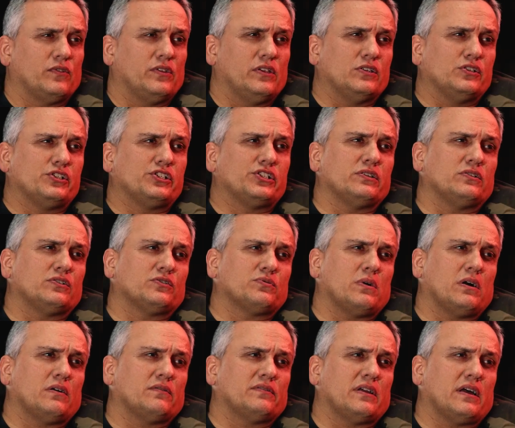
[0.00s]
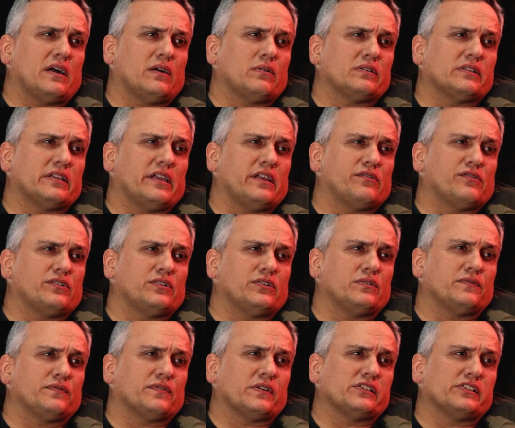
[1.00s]
Do you shoot 12 hour days or do
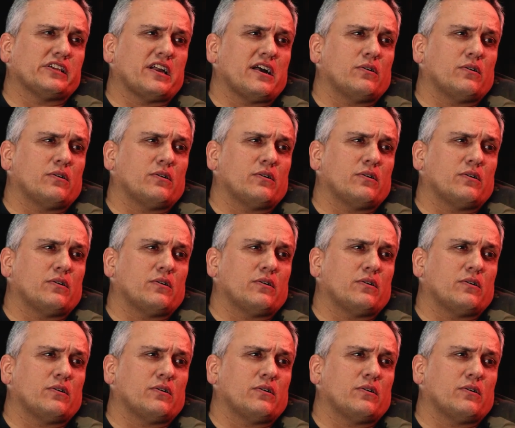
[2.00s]
you French